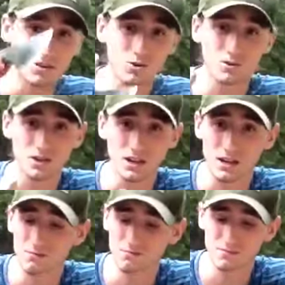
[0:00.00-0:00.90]
soon as you get
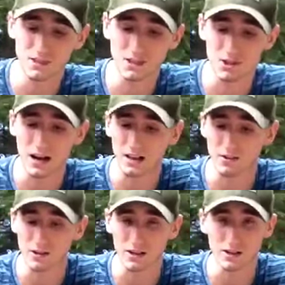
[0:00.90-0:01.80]
them, get your Allen
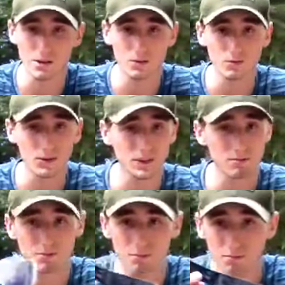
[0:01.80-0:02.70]
wrench,
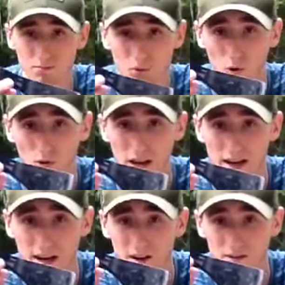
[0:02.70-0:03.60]
pull that
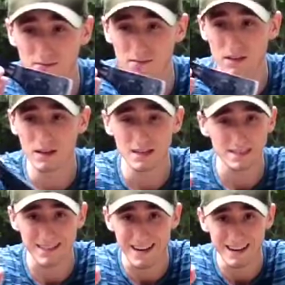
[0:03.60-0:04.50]
out,
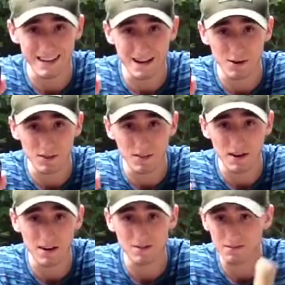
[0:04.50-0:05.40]
sand it out in
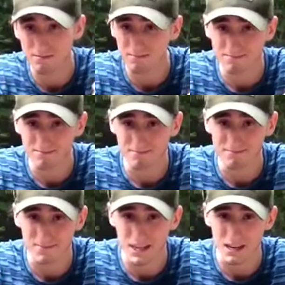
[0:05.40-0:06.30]
there,
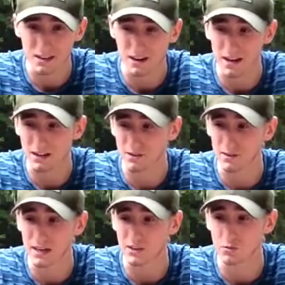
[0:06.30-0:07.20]
sand your
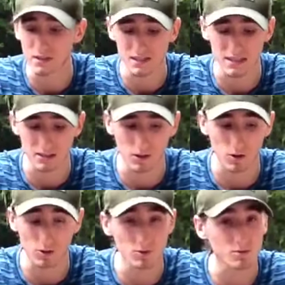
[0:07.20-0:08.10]
handle, and you'll be set to
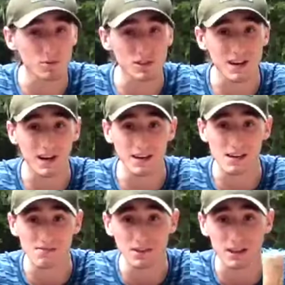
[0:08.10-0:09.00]
go. Do some staining
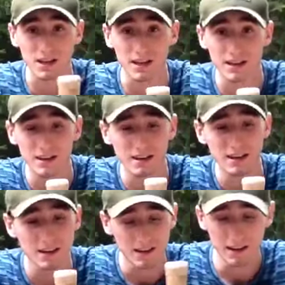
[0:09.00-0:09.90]
if you'd like,
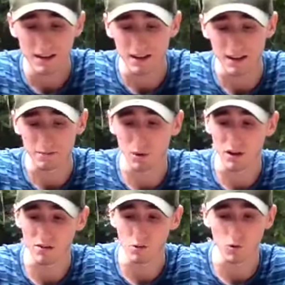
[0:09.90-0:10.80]
but
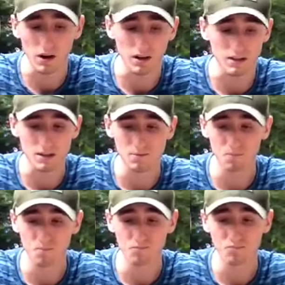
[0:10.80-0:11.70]
otherwise,
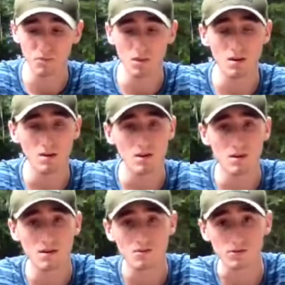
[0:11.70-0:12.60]

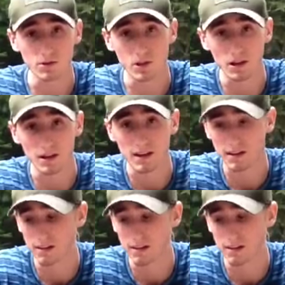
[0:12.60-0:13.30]
good luck. And